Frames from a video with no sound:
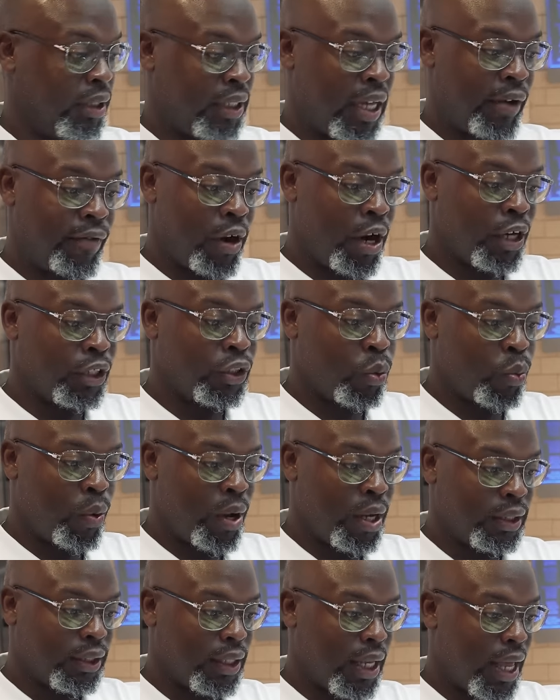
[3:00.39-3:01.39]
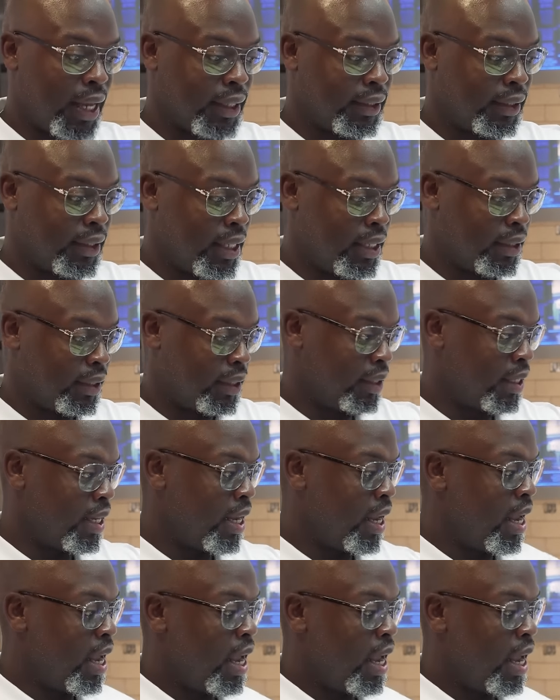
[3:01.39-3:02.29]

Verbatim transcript: 700 wins last season,